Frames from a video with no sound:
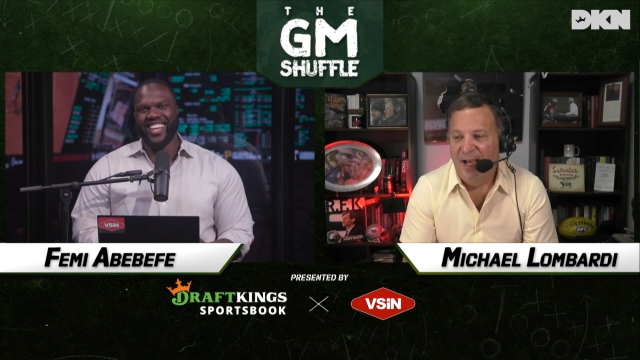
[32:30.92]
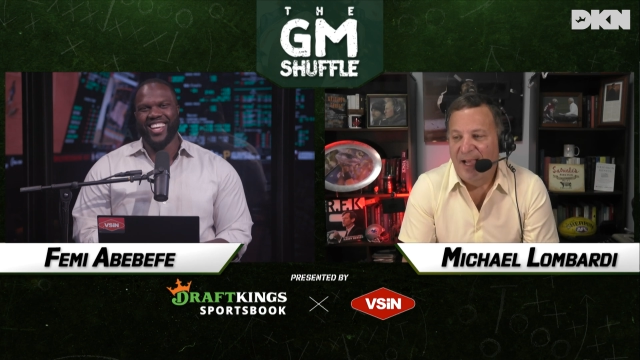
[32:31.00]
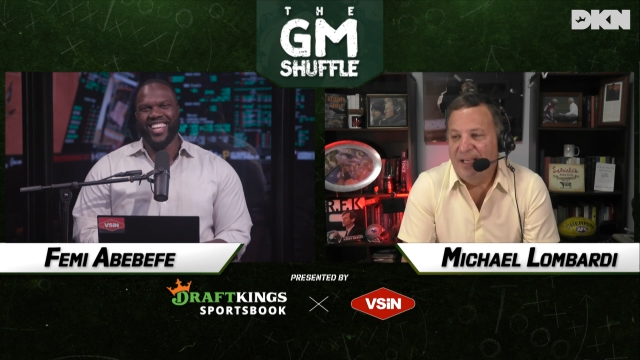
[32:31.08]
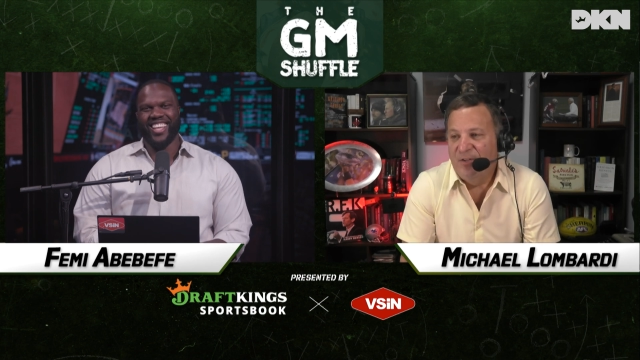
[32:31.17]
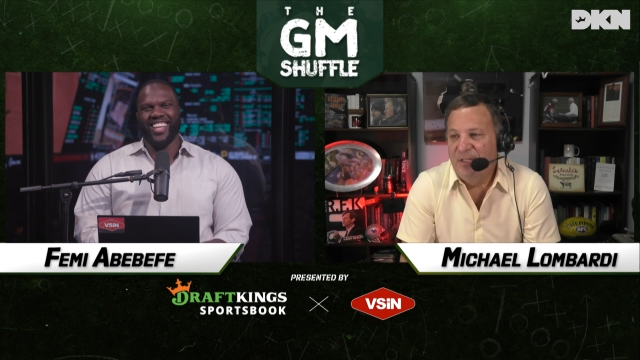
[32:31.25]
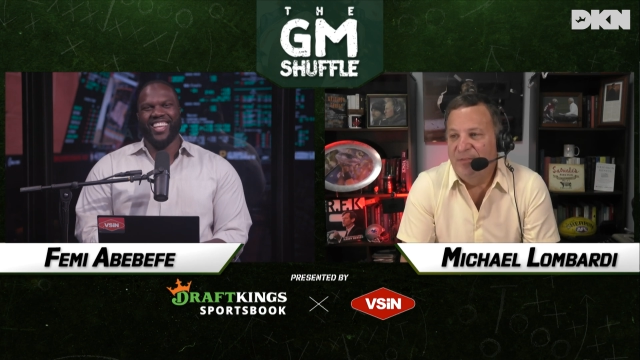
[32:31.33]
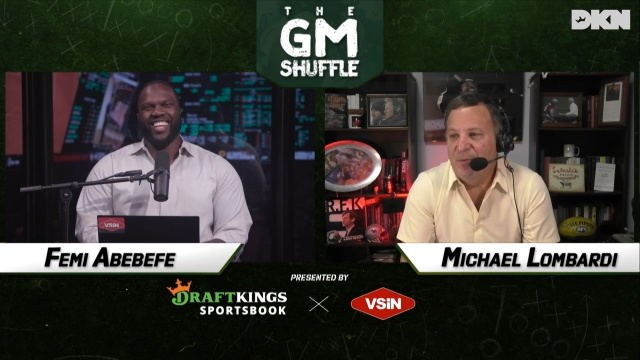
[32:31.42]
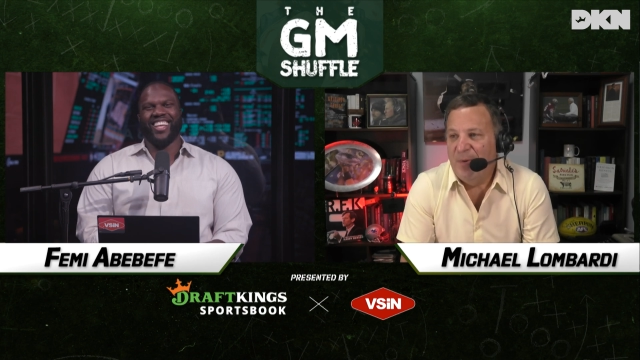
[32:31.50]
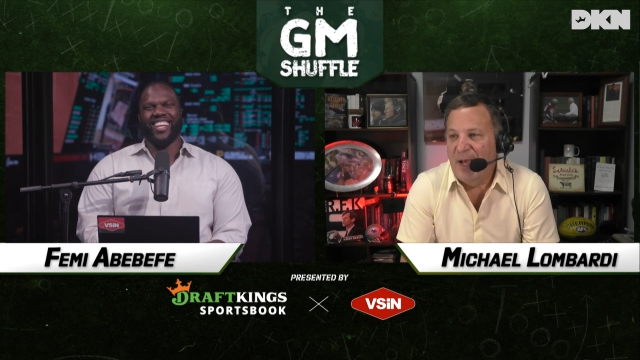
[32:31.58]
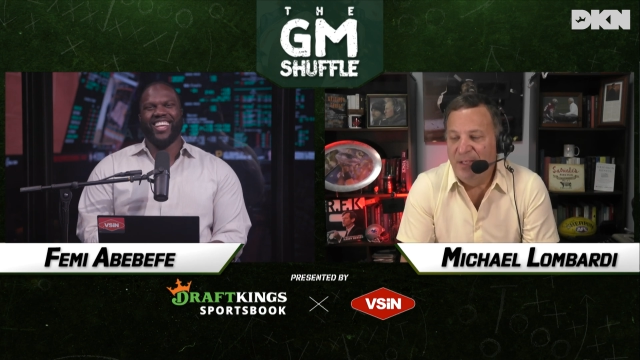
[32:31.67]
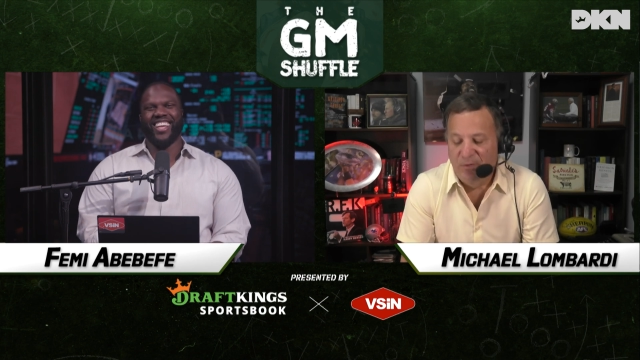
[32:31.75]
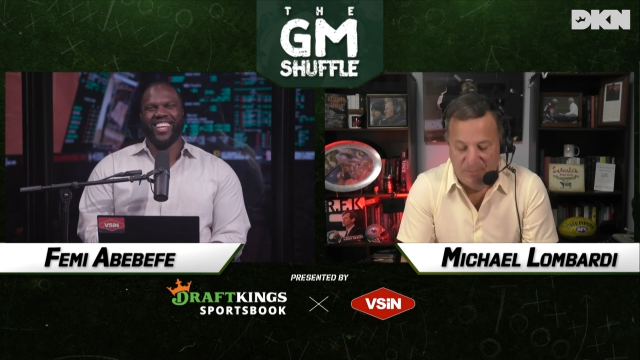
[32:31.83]
Speaker 1: I couldn't even
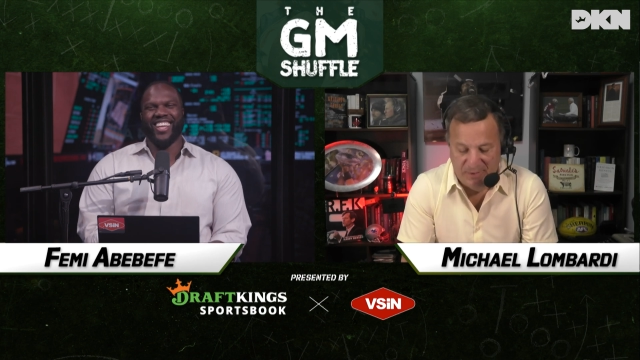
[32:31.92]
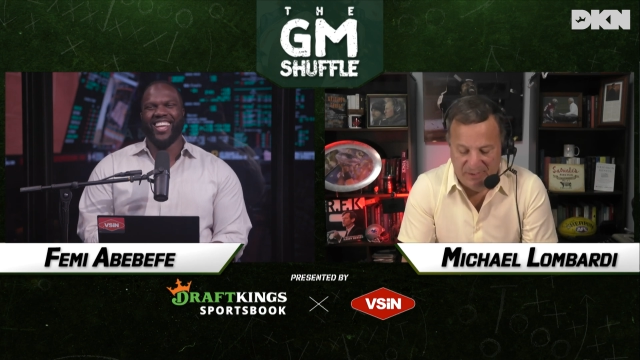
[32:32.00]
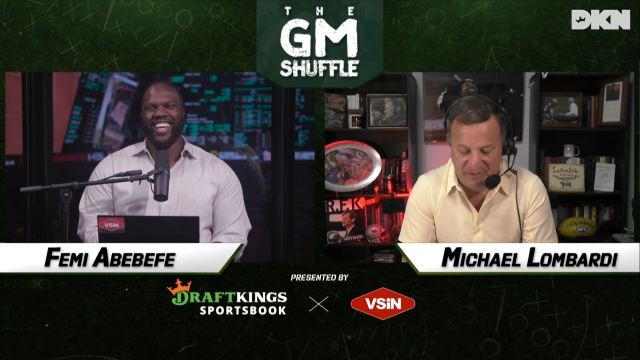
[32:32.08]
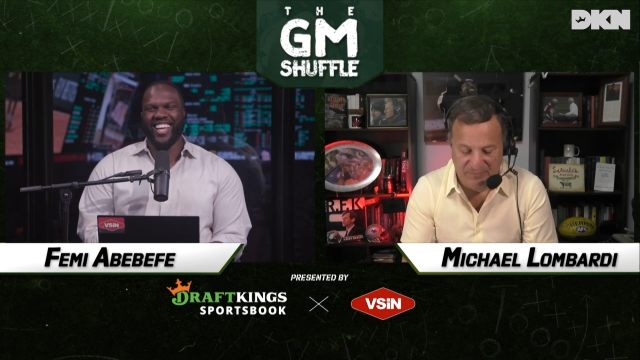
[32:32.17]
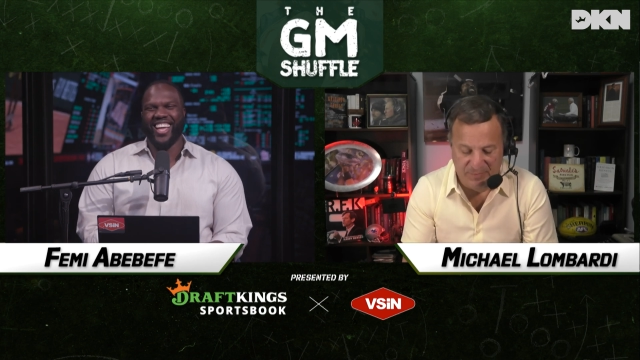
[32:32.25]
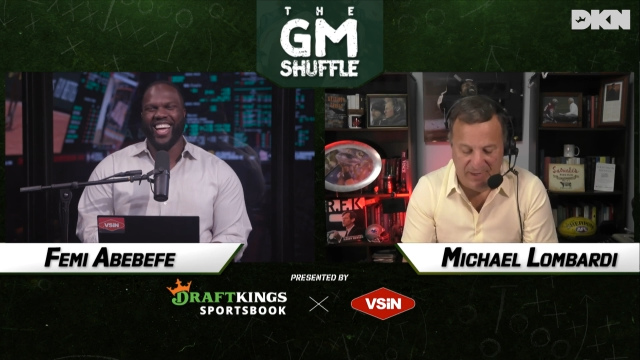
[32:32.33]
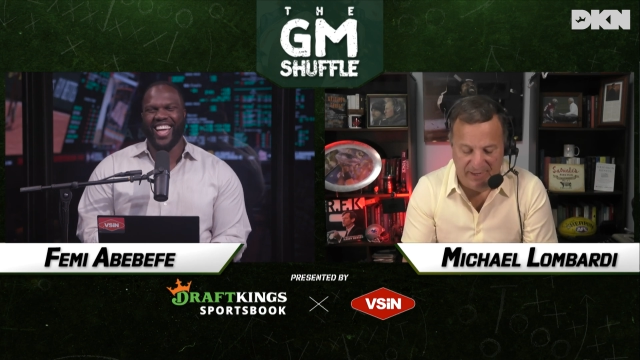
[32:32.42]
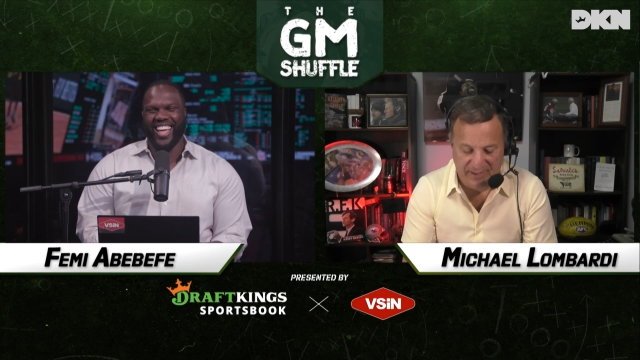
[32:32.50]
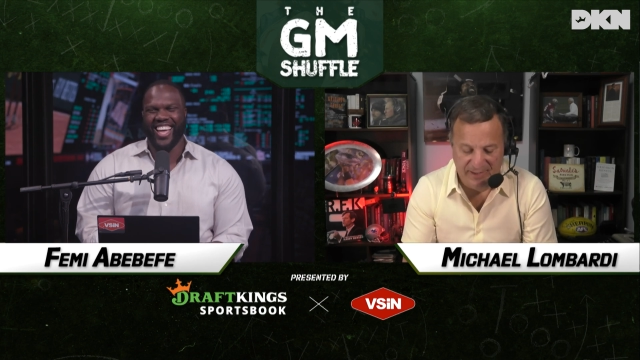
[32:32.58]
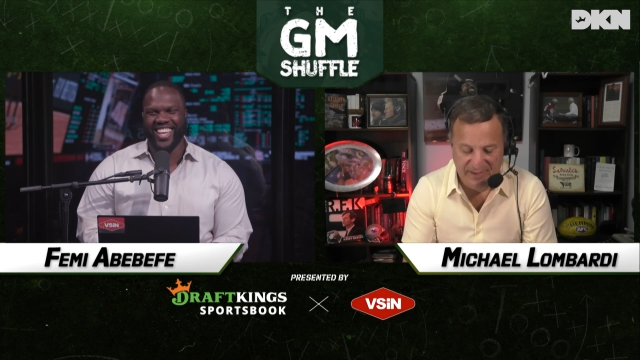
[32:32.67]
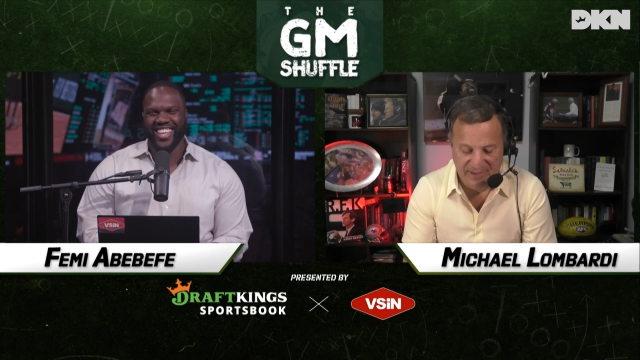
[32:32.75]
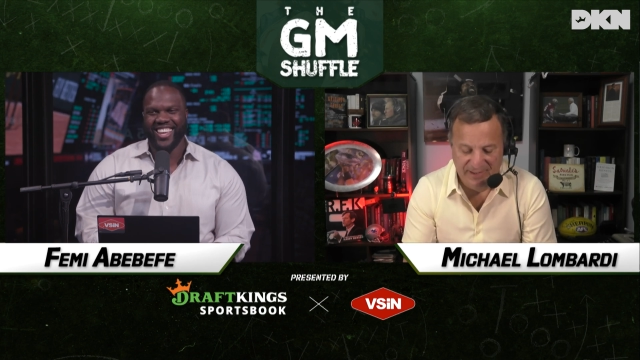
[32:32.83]
buy you a big enough bag.
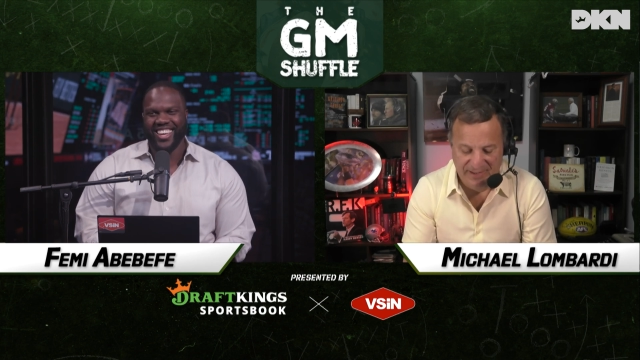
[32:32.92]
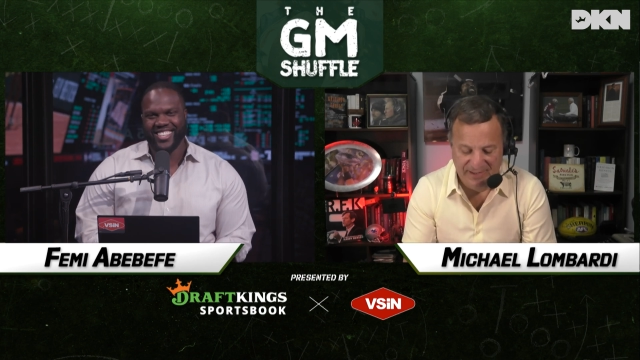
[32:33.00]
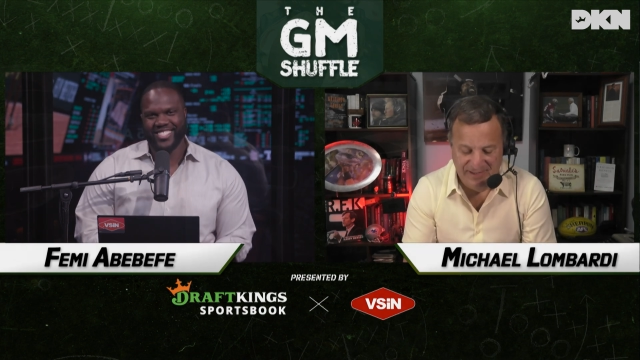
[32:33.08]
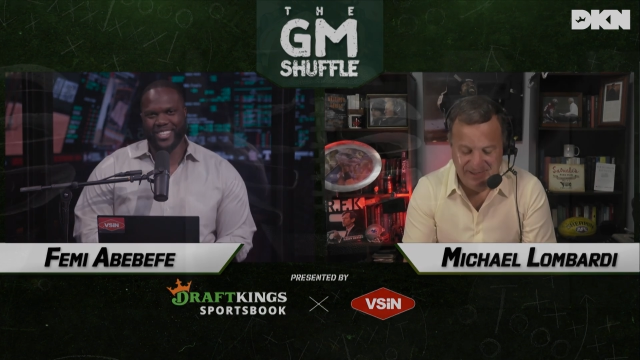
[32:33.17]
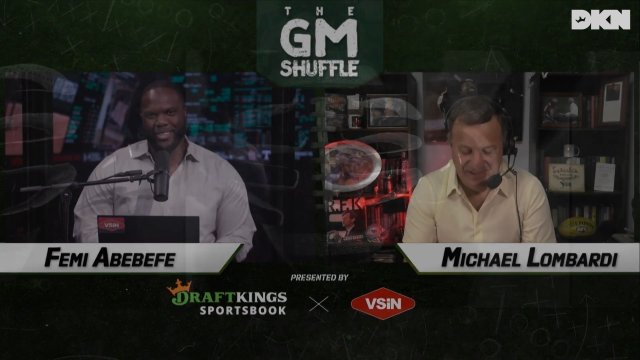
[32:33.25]
It's a